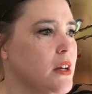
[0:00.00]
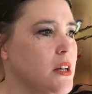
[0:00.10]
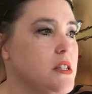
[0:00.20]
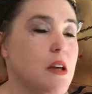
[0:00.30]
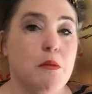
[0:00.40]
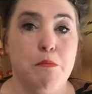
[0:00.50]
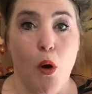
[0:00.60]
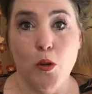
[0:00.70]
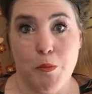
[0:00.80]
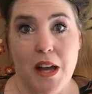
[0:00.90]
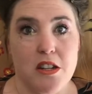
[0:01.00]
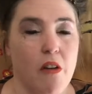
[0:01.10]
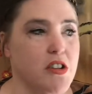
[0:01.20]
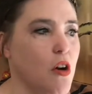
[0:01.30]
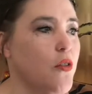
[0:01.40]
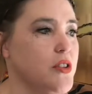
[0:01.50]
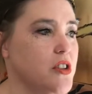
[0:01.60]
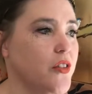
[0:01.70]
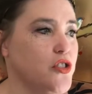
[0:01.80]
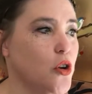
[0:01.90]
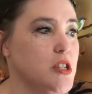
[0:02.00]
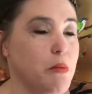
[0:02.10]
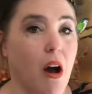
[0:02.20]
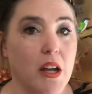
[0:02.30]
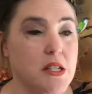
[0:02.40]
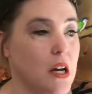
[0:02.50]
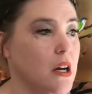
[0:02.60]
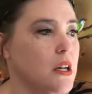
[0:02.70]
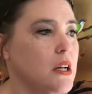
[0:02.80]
So Old Bet hurried off with Duffy trotting behind her.